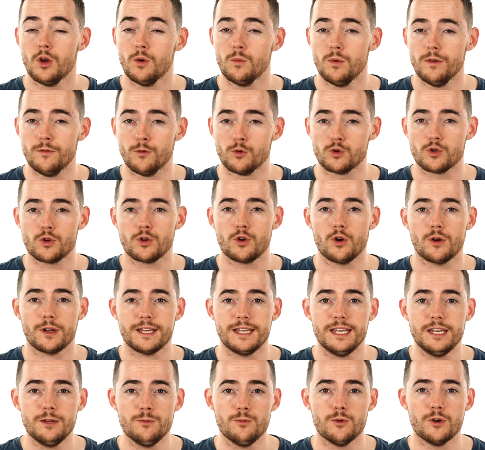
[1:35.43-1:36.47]
We've also got
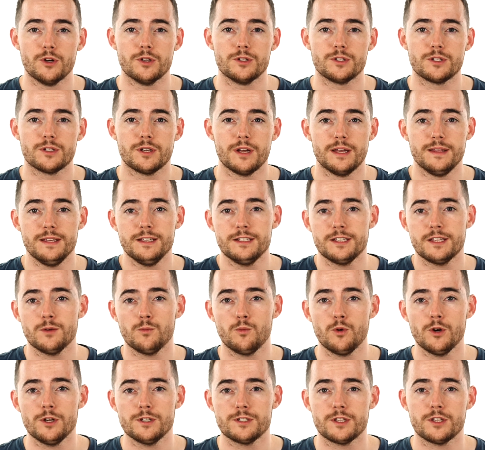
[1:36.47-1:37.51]
keywords, and these are the
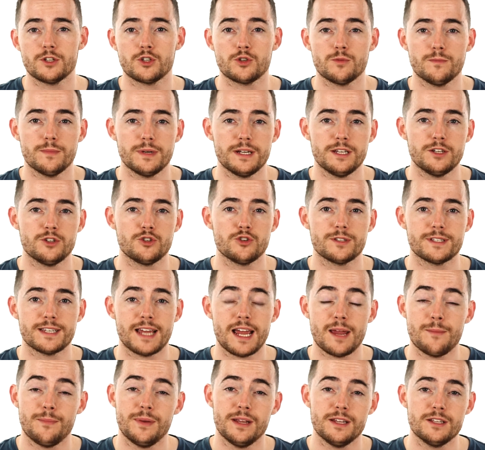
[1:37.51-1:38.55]
words that somebody should
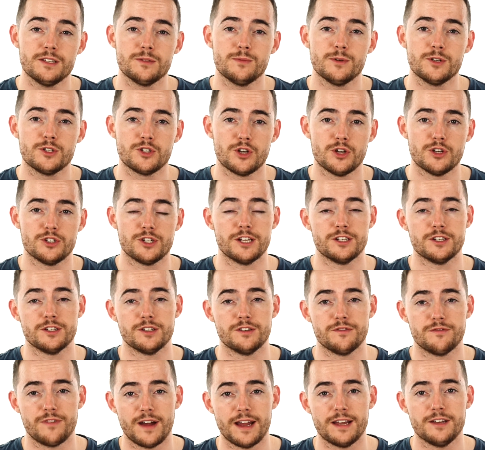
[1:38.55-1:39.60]
type into a search engine
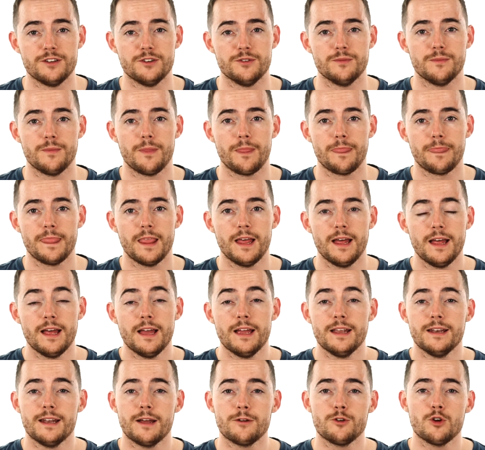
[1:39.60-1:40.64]
to find you.
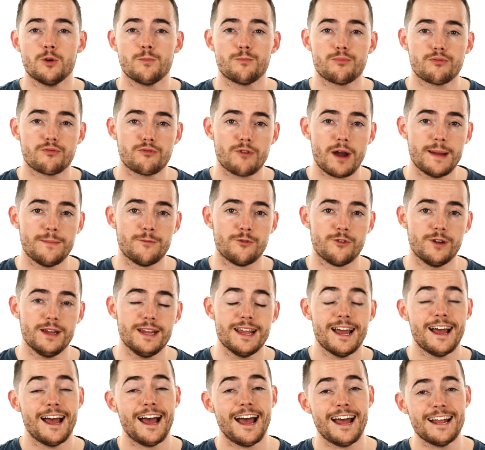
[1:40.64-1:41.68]
Now, your primary
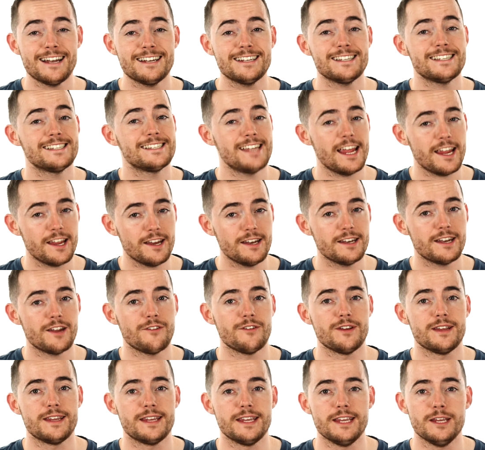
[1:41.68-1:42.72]
and
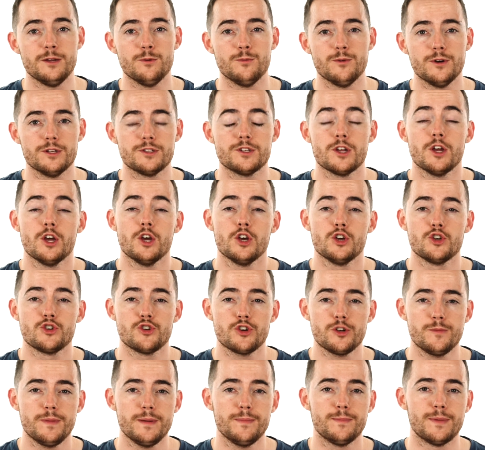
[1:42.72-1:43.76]
secondary keywords
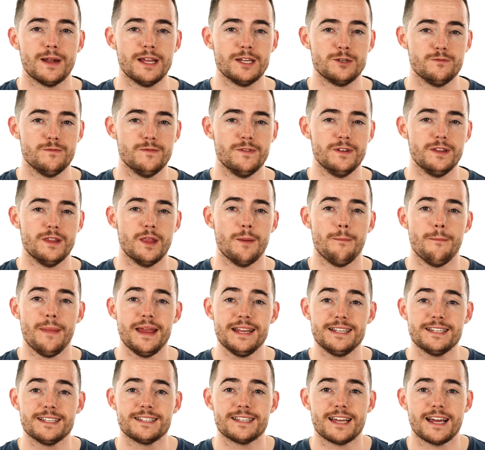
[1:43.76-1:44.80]
should be placed within the
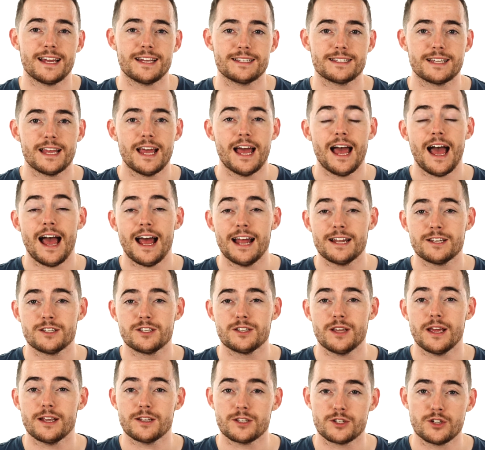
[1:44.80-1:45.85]
meta tags and
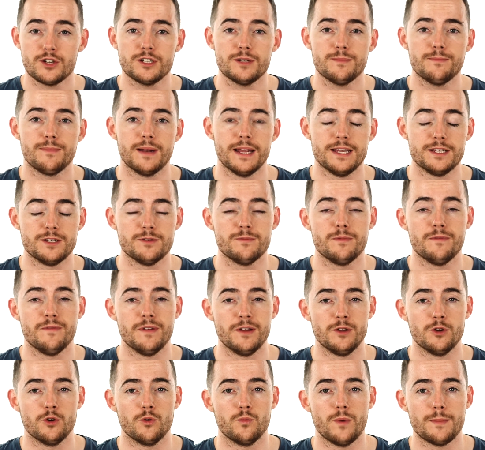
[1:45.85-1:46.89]
at certain places
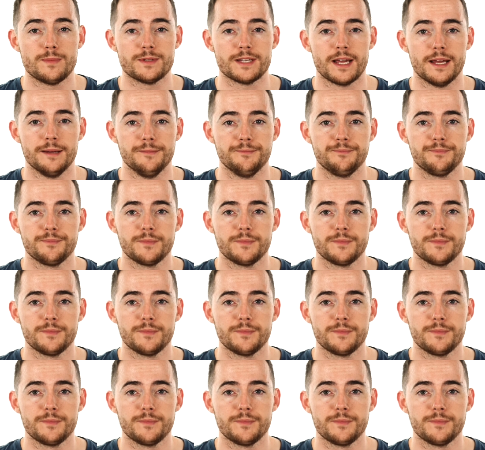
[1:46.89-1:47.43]
within your website.